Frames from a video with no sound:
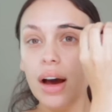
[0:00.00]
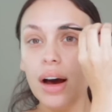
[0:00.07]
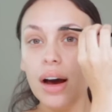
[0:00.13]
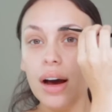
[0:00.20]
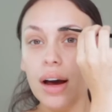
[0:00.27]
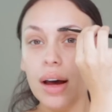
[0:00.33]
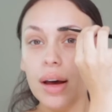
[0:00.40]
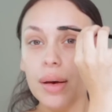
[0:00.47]

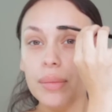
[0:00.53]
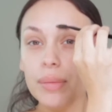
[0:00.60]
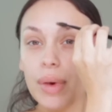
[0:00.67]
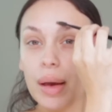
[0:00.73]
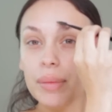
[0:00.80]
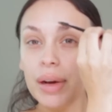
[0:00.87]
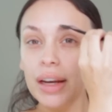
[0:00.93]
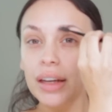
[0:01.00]

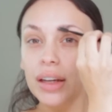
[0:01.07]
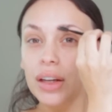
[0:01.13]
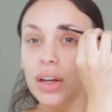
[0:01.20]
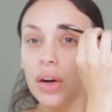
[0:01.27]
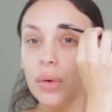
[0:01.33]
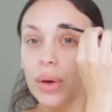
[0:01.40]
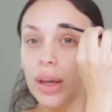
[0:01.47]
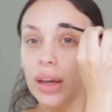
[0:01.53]
I'm kind of
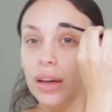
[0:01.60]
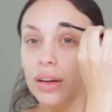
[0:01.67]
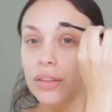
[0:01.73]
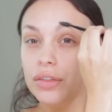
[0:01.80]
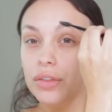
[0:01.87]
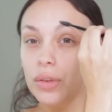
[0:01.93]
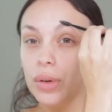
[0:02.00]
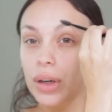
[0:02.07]
going
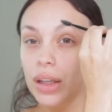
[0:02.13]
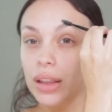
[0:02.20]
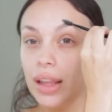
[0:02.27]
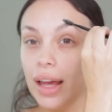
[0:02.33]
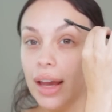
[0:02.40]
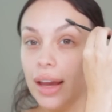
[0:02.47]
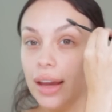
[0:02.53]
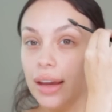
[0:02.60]
for
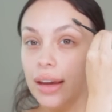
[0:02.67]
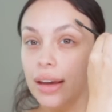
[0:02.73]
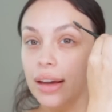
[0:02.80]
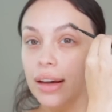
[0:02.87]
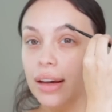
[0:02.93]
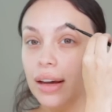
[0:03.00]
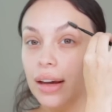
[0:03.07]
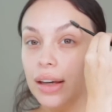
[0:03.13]

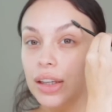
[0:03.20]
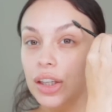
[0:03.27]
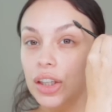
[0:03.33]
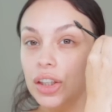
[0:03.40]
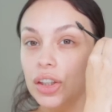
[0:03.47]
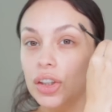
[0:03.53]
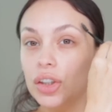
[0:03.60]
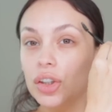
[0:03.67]
like a
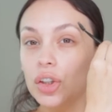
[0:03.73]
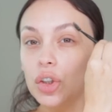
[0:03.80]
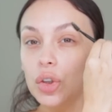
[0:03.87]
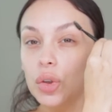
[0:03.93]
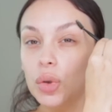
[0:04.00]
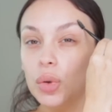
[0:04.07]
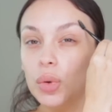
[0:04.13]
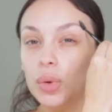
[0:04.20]

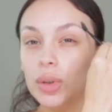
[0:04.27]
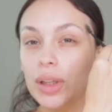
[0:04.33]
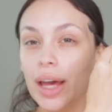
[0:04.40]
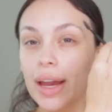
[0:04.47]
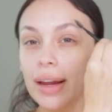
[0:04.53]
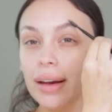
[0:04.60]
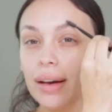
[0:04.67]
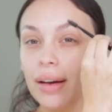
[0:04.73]
cute,
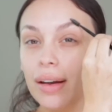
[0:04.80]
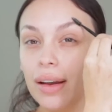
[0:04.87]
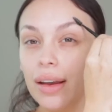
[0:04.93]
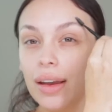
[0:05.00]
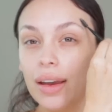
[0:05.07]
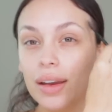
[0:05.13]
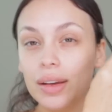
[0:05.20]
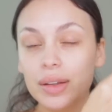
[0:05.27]
like
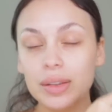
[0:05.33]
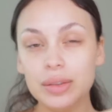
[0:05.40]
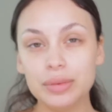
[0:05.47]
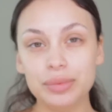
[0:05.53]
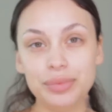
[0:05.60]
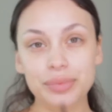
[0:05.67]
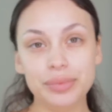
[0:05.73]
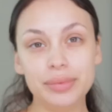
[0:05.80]

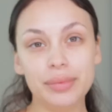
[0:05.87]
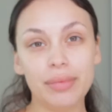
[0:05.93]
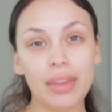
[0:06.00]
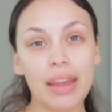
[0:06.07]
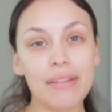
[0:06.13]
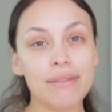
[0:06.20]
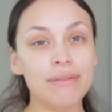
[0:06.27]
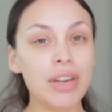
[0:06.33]

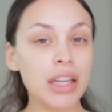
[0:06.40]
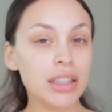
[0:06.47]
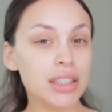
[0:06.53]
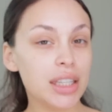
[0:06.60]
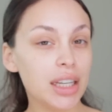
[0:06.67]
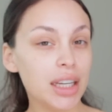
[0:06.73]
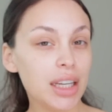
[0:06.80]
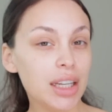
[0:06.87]

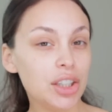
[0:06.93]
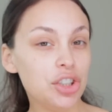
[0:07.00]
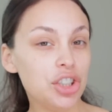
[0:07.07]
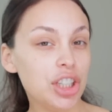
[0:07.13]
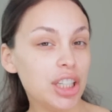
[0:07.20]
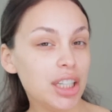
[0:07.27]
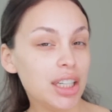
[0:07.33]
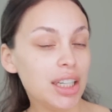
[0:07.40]

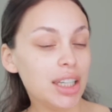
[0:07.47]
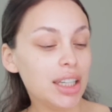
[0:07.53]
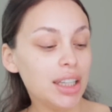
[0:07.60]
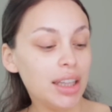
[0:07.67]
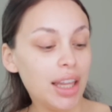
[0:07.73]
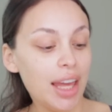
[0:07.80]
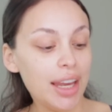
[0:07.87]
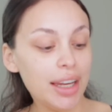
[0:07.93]

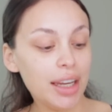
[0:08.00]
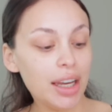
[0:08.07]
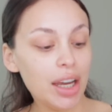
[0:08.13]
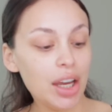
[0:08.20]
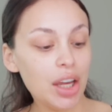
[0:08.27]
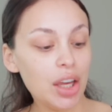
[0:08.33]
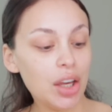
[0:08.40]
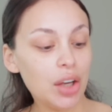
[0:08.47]
vintagey, like
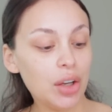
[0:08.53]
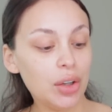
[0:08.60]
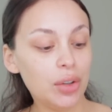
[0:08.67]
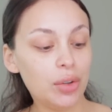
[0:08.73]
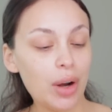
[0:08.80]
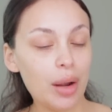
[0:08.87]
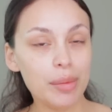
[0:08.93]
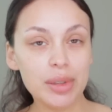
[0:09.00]

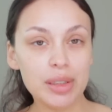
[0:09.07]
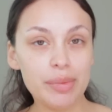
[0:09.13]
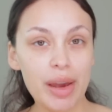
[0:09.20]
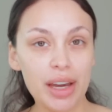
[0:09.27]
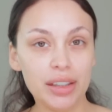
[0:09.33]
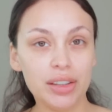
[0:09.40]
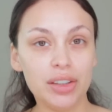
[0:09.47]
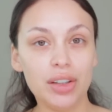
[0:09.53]
grandma's
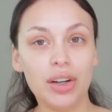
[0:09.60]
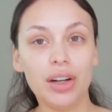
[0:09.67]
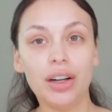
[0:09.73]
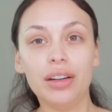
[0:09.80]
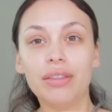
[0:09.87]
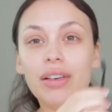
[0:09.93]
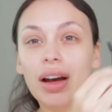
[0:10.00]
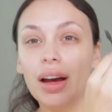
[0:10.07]

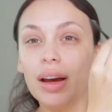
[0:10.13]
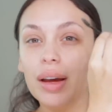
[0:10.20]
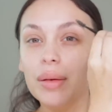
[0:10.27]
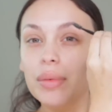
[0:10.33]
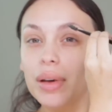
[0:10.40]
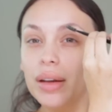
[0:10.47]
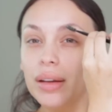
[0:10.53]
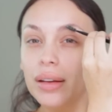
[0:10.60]
backyard
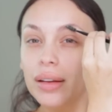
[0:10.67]
vibe.